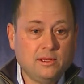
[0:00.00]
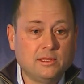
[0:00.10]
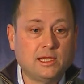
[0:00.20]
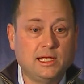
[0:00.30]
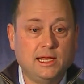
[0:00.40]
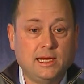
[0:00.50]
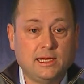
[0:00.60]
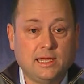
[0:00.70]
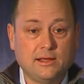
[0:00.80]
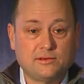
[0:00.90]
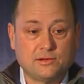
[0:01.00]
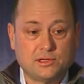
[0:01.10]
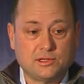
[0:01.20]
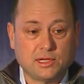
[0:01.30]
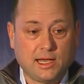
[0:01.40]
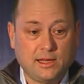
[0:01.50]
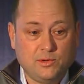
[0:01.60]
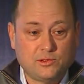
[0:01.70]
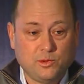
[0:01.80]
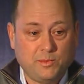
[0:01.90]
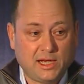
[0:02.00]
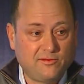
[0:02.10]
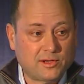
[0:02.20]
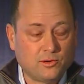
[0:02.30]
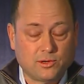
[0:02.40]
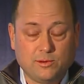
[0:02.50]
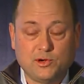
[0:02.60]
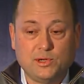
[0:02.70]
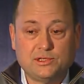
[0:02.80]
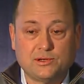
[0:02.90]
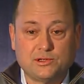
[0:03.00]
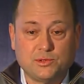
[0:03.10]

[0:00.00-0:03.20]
the Canadian Cancer Society, which will benefit Chordoma Research,